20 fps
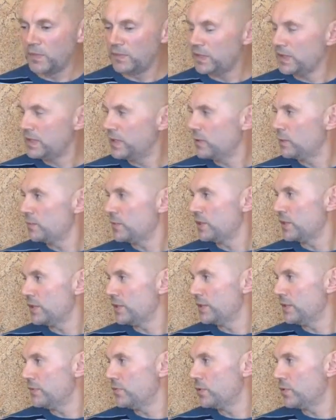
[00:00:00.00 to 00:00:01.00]
We usually
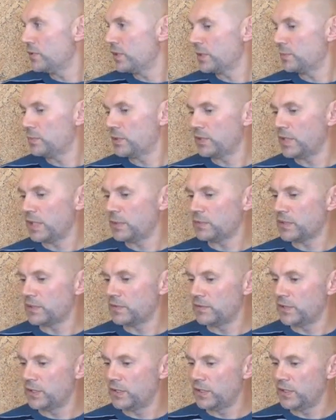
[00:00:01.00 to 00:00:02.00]
try to experience
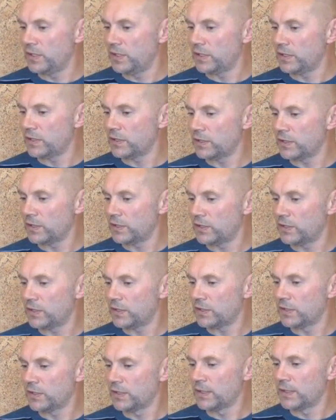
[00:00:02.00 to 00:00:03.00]
this oneness through
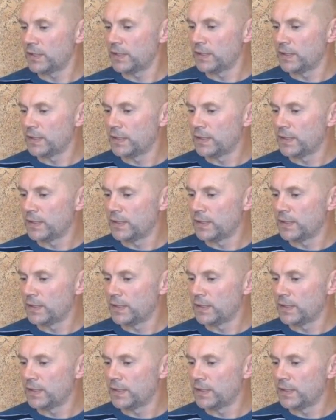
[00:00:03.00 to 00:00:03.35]
girls.